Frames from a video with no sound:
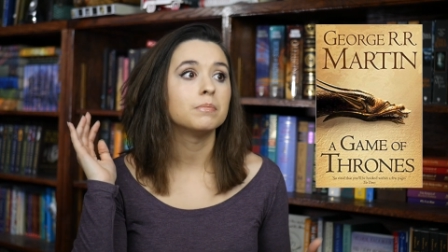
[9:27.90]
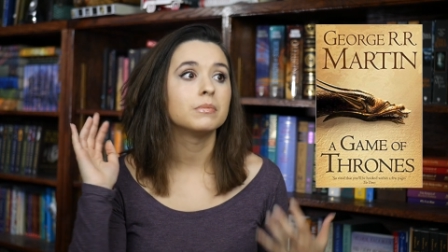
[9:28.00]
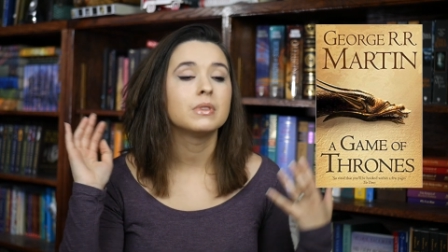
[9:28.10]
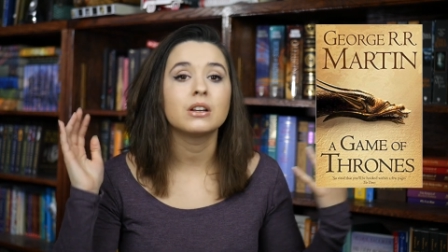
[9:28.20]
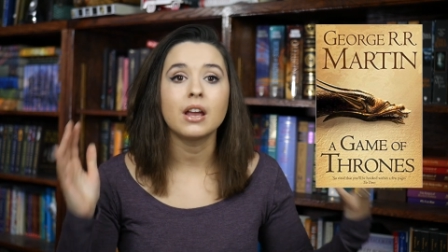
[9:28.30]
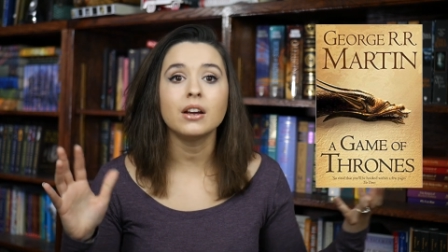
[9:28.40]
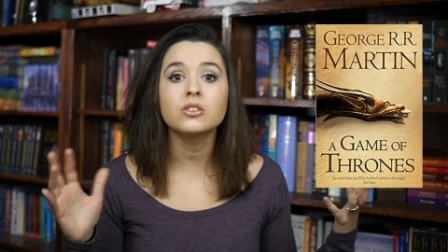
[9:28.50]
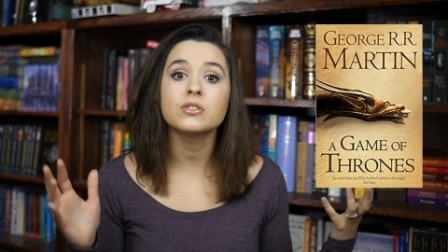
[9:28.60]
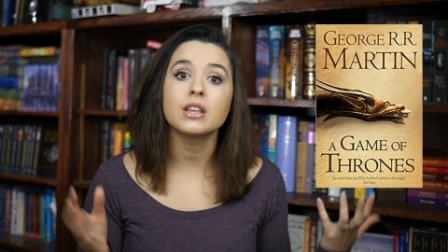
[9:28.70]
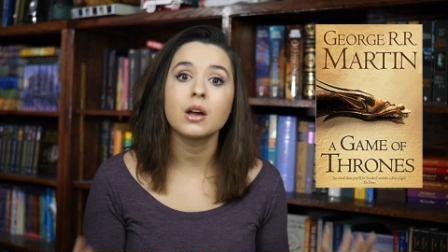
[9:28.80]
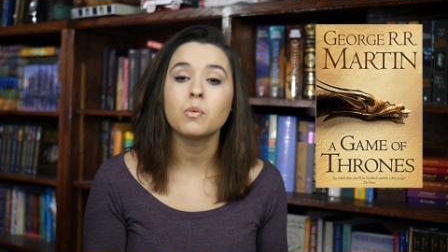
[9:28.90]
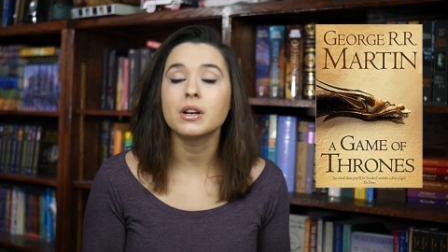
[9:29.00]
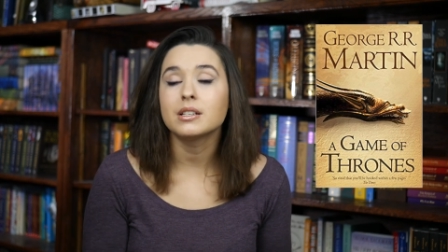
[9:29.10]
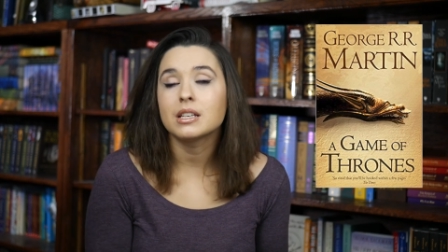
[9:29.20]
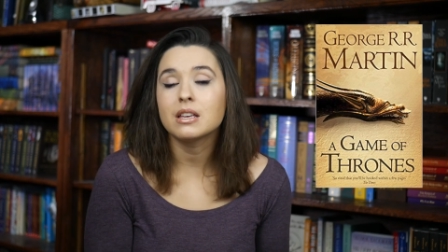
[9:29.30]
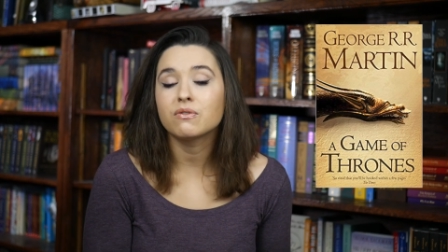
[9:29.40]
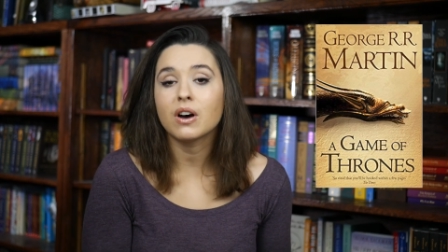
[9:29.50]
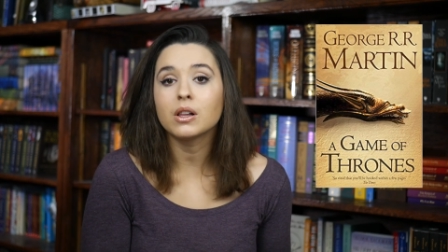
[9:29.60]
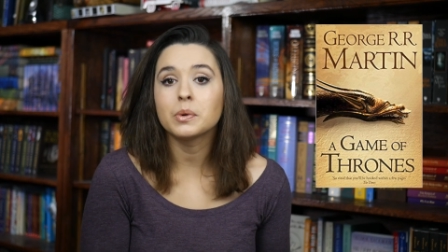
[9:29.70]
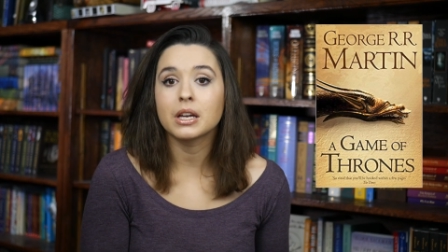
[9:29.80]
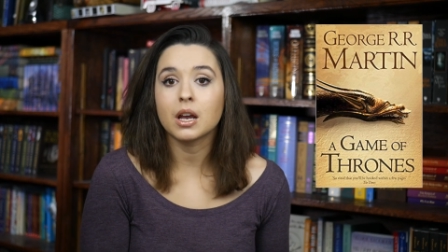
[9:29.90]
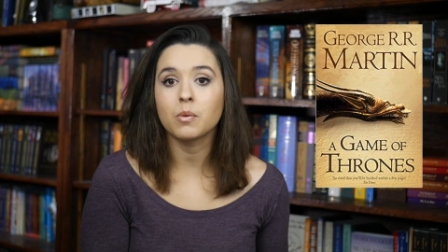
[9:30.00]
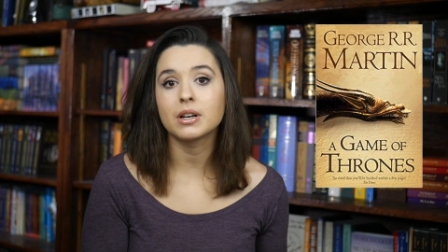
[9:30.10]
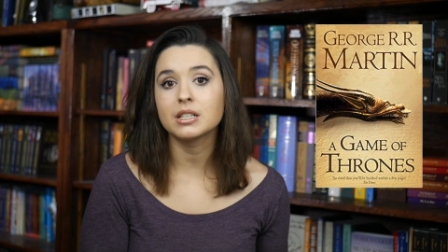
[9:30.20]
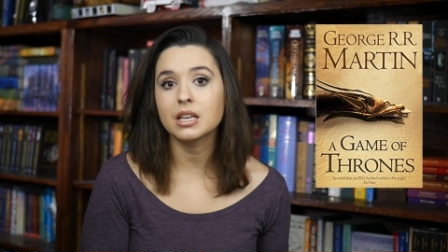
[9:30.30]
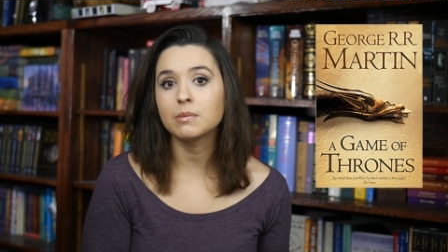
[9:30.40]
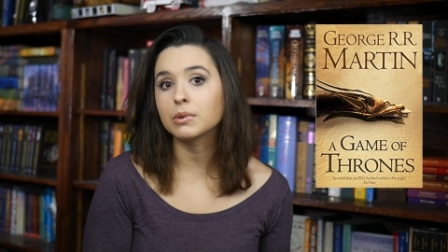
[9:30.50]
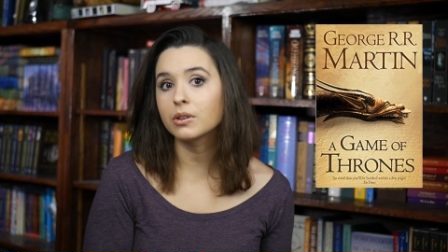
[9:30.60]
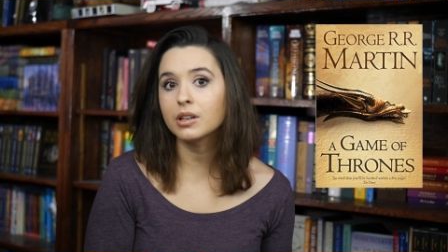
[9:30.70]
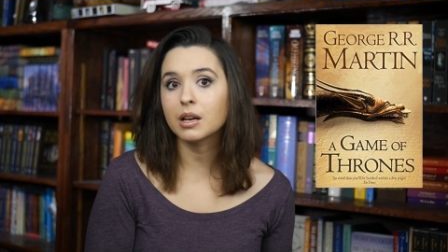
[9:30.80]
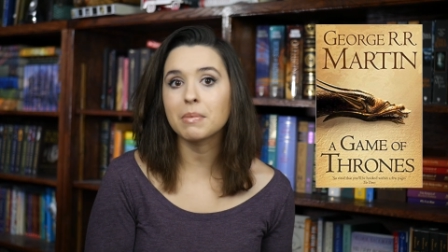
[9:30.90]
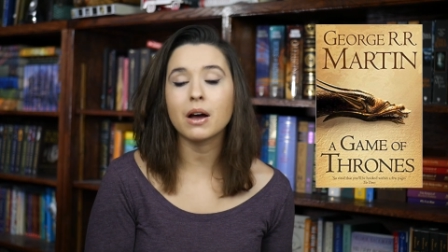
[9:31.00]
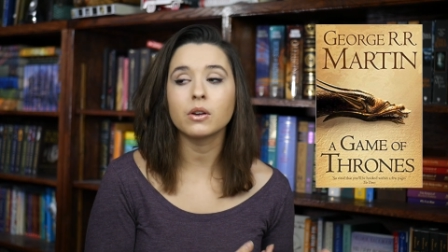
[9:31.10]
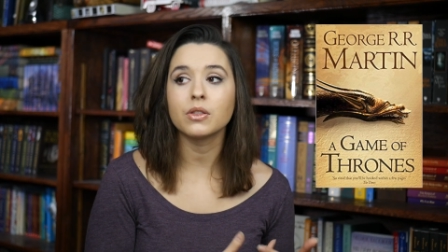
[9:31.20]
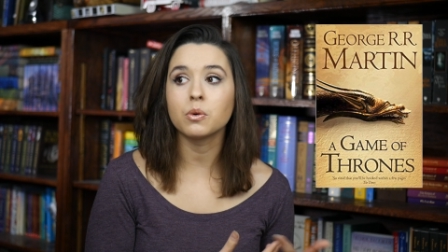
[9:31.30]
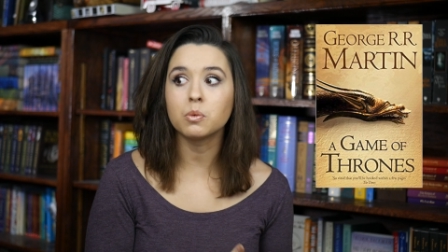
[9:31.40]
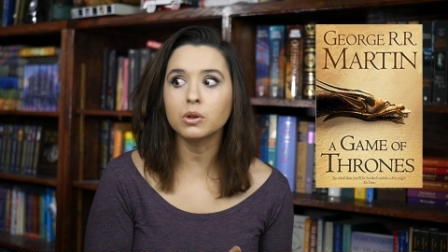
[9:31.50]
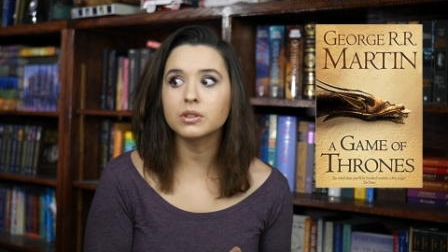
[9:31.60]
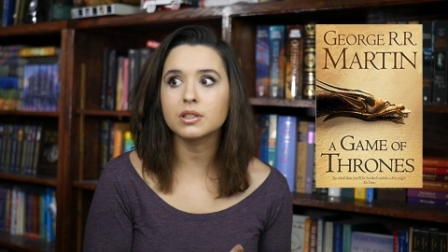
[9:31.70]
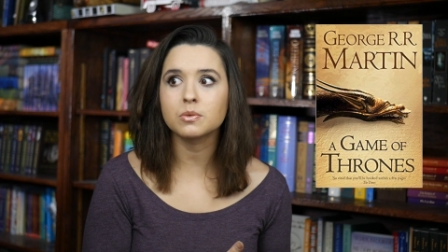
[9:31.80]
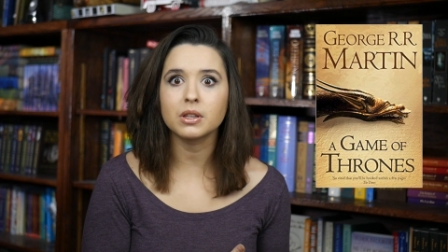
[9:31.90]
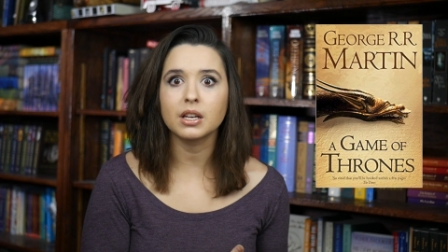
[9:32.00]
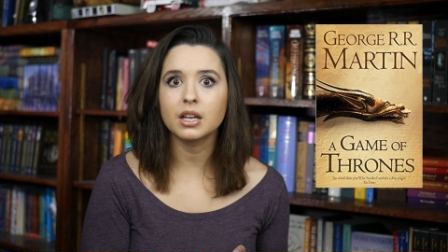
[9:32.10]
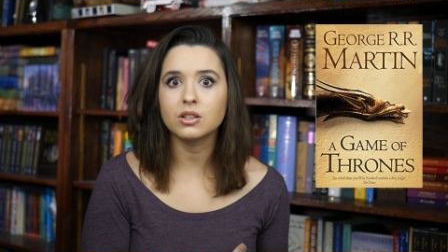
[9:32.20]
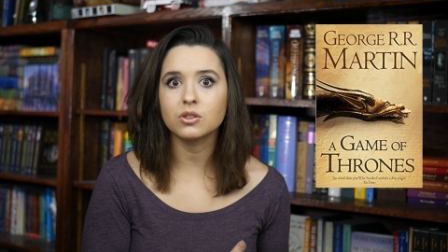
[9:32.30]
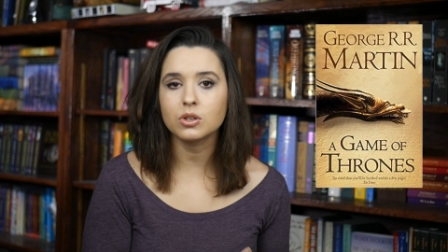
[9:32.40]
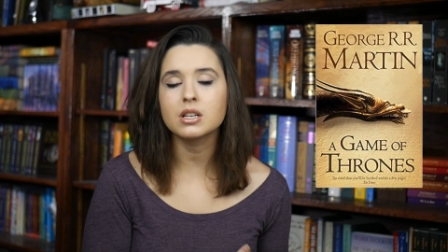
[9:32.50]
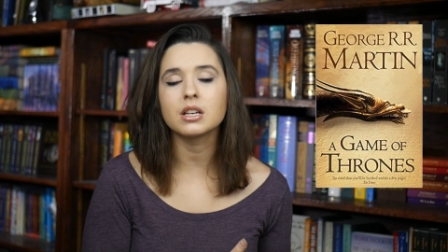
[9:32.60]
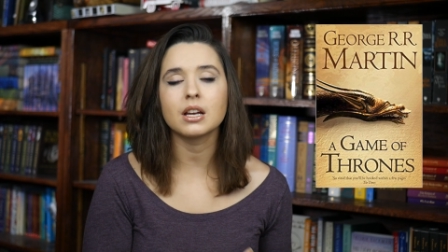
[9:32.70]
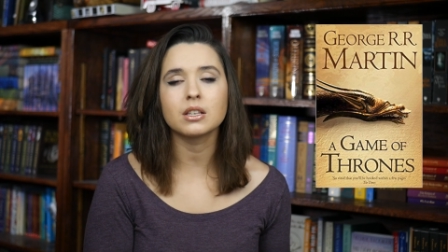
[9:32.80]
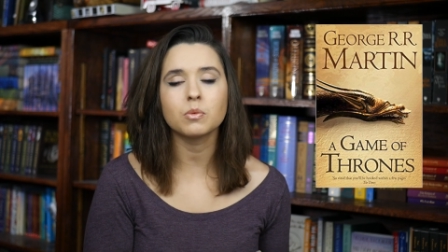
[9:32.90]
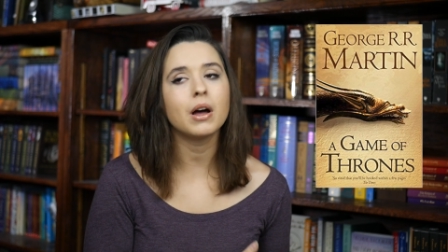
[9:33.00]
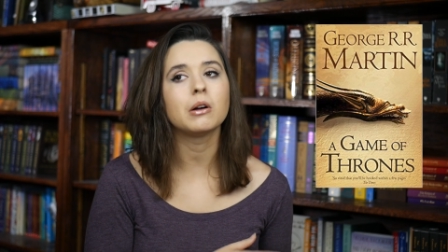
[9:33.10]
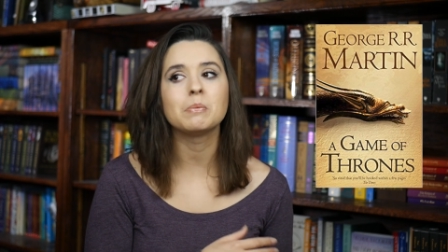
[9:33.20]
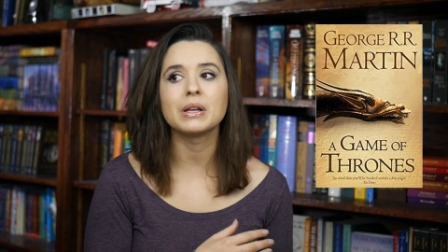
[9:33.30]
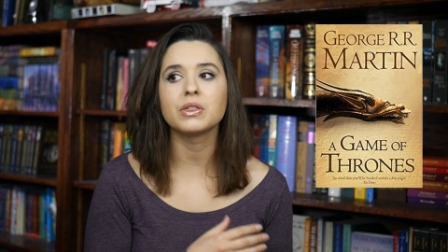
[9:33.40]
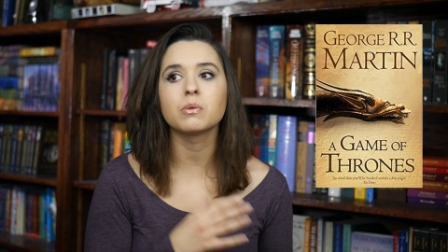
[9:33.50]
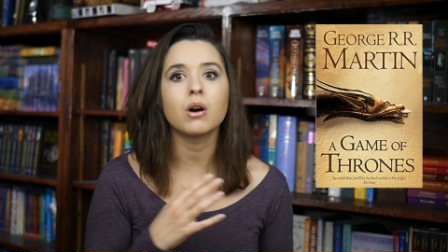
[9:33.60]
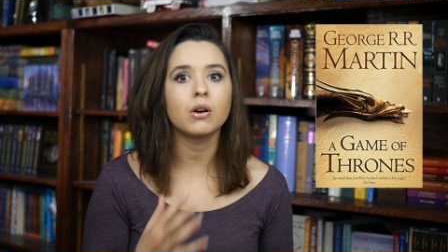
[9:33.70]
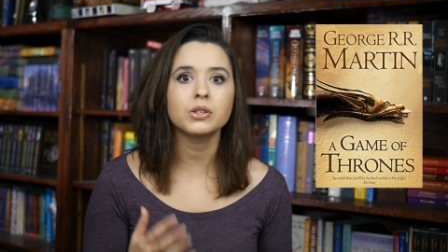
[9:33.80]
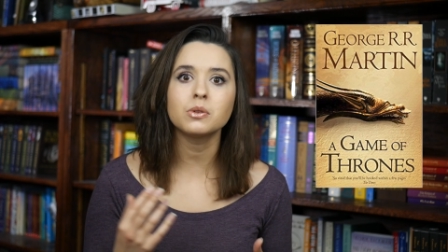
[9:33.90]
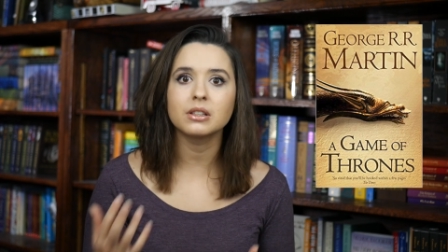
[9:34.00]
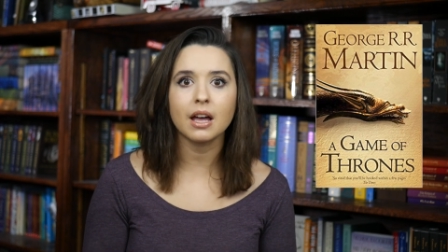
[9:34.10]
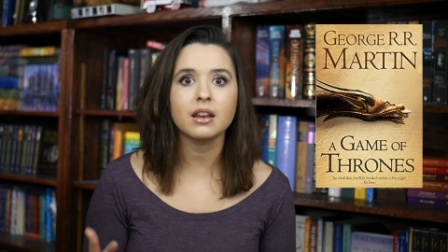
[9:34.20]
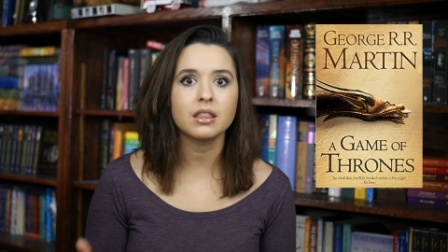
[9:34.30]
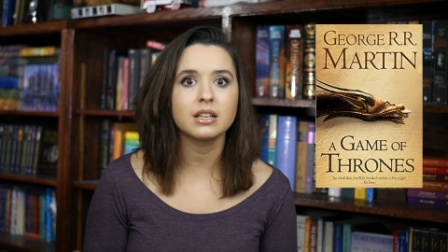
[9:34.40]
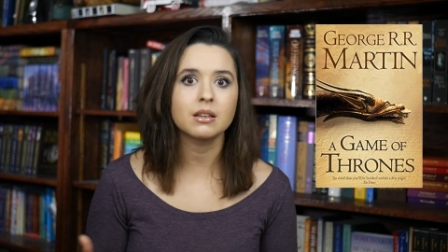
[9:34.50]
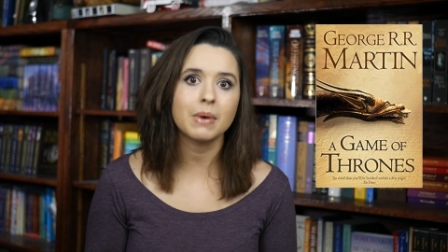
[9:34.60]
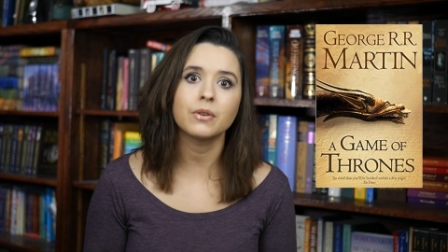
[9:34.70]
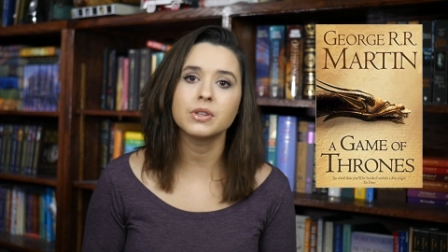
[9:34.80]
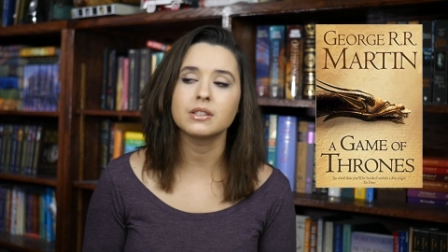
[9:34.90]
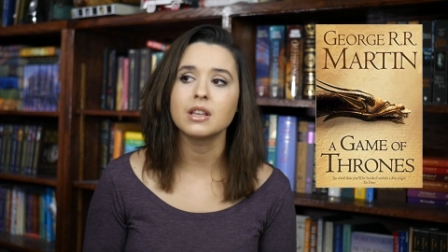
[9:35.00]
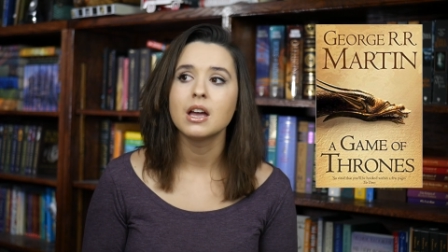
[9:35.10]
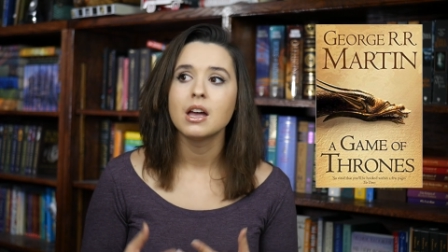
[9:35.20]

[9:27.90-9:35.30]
the characters that I wanted to keep following and I wanted to keep learning about, and the world is really intriguing as well, but there were also a lot of things about this,